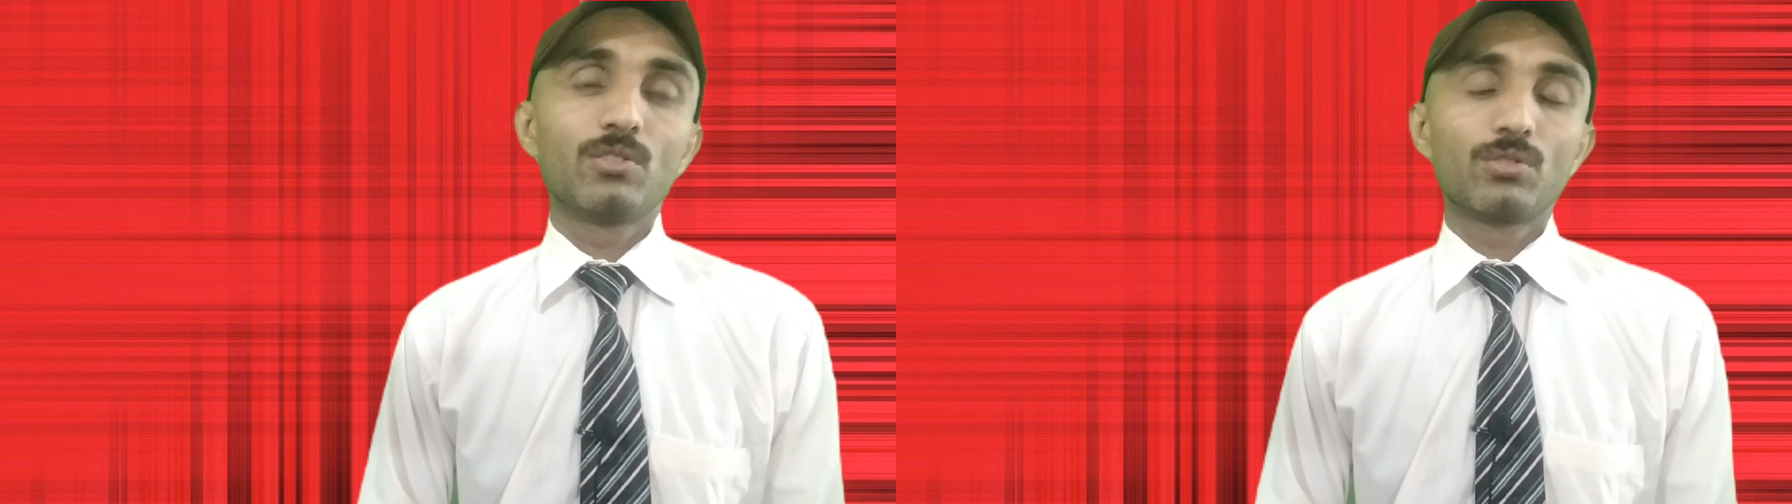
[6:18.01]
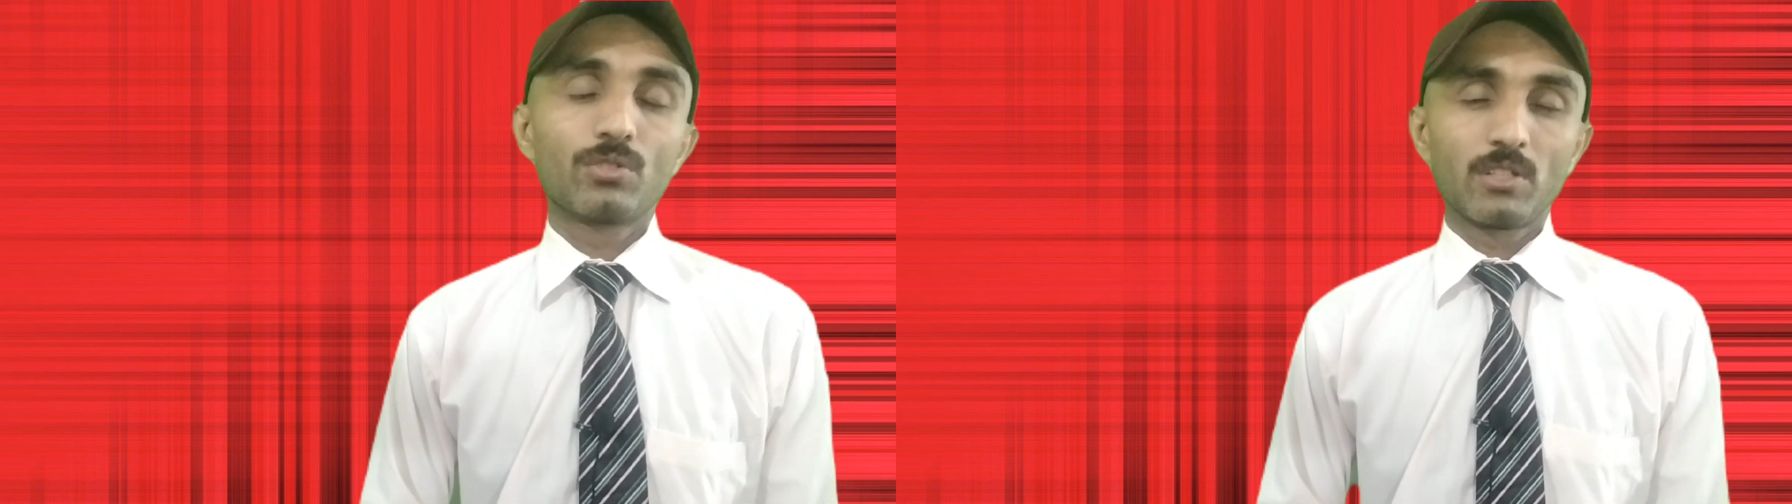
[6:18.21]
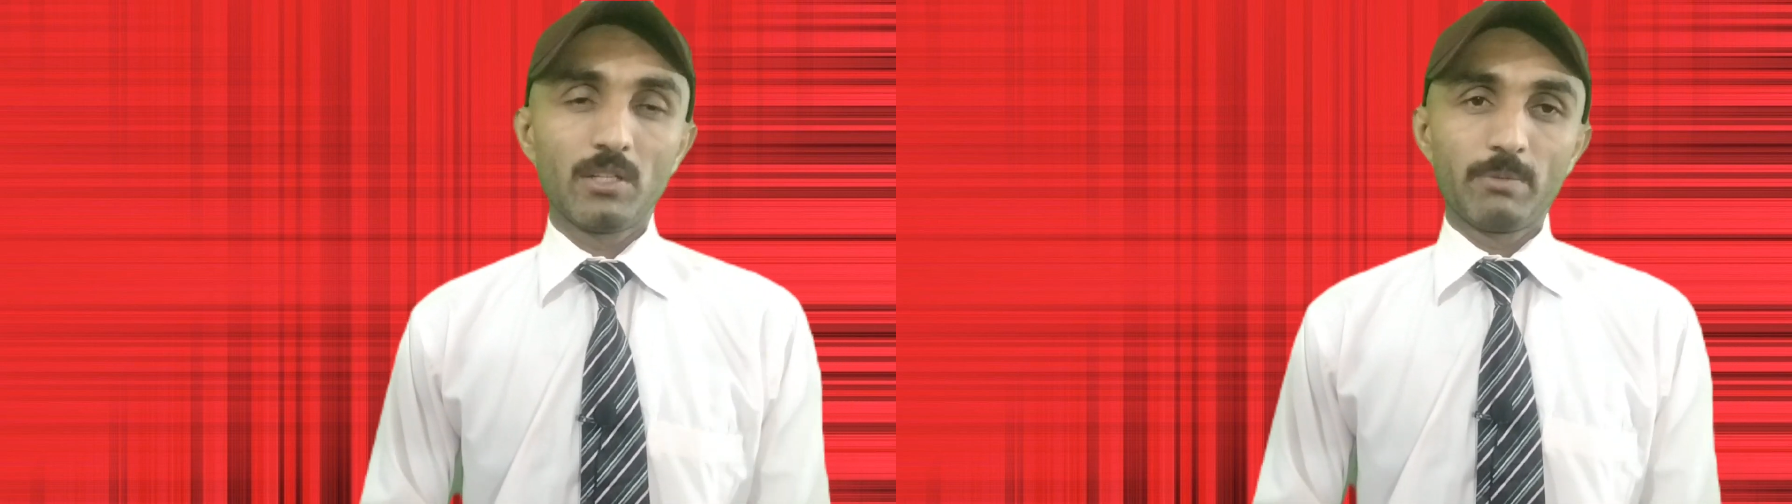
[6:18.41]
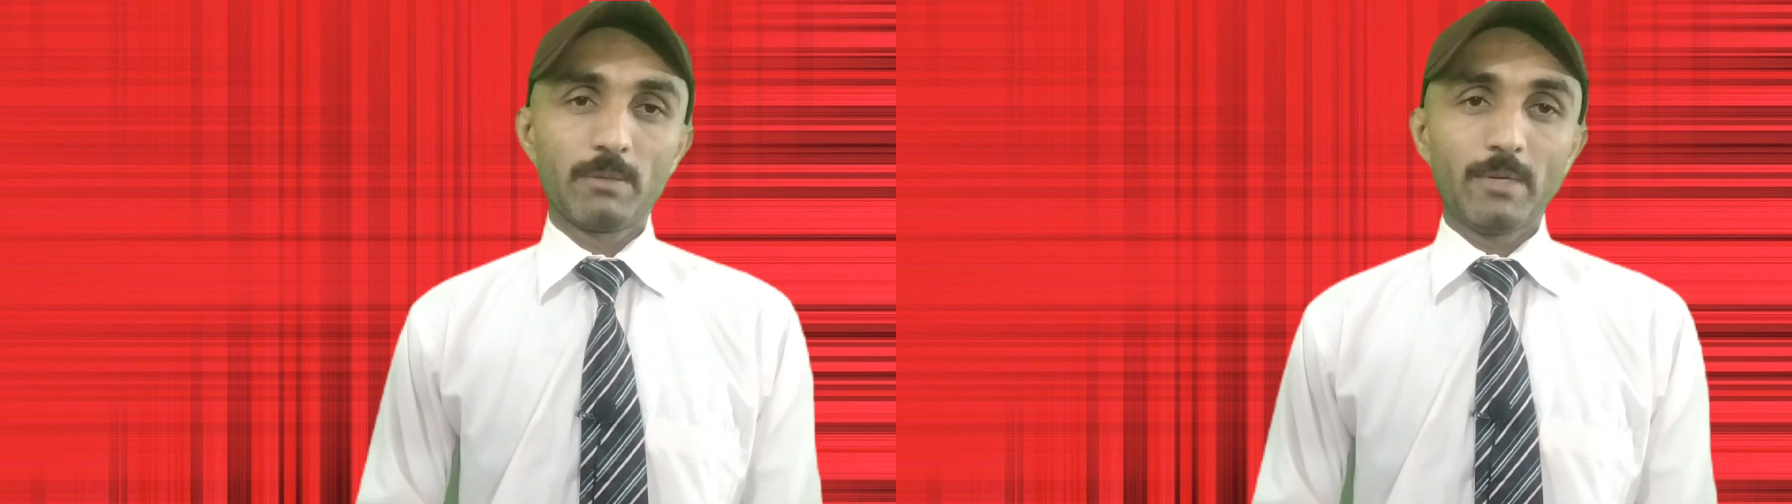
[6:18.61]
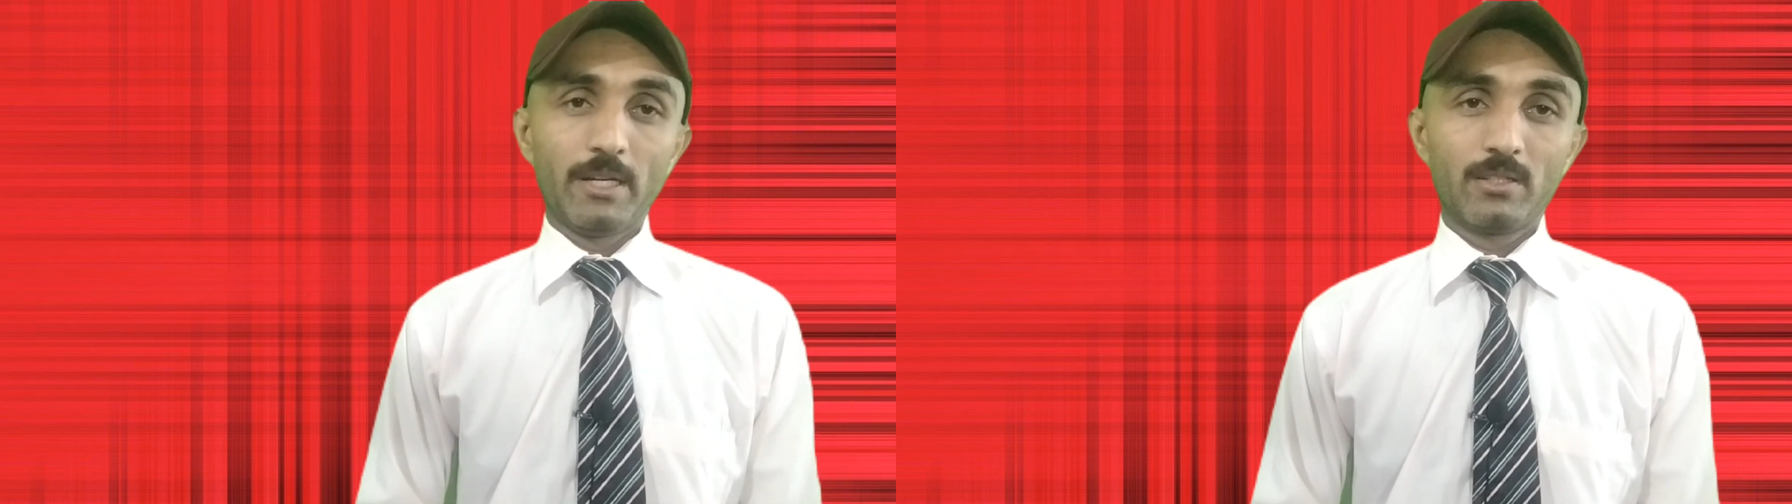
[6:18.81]
you should keep
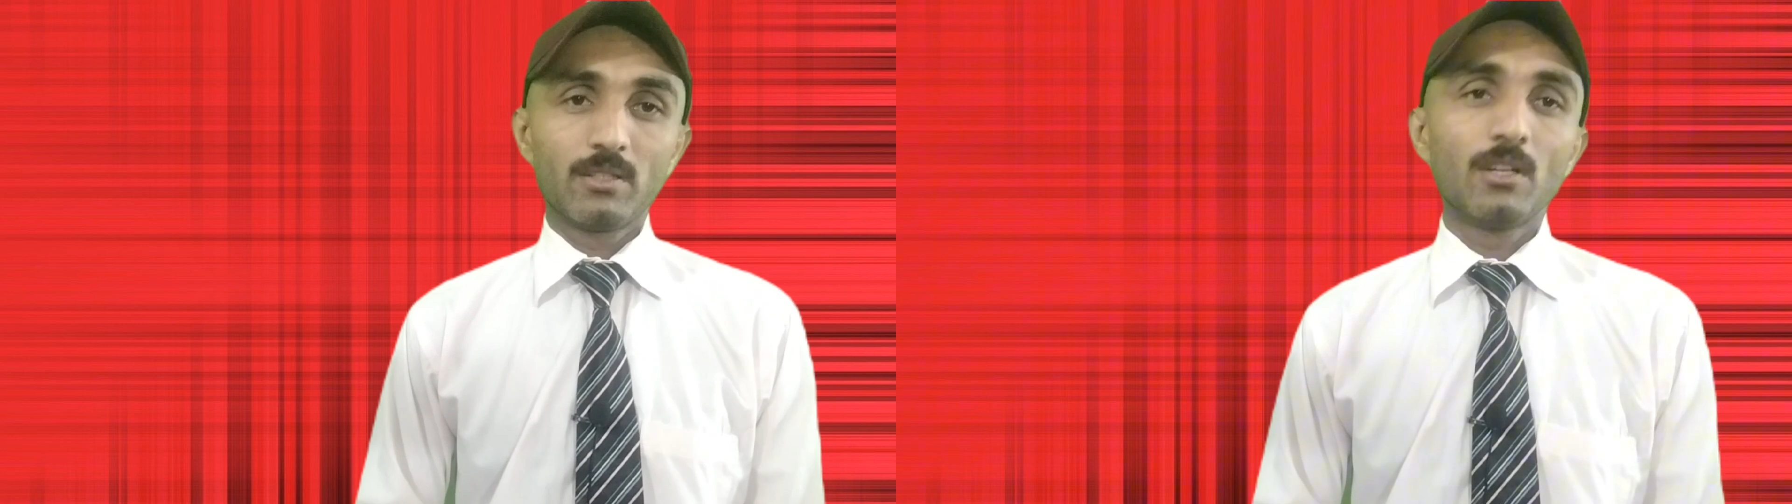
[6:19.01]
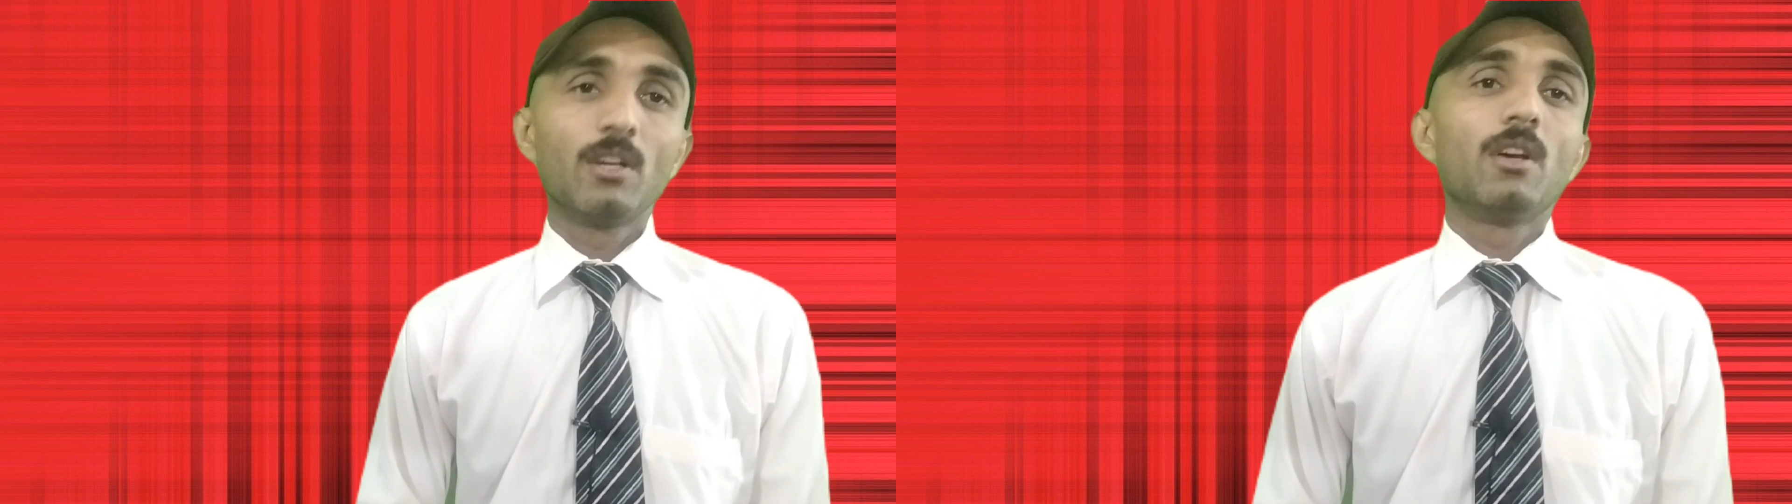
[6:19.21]
in mind.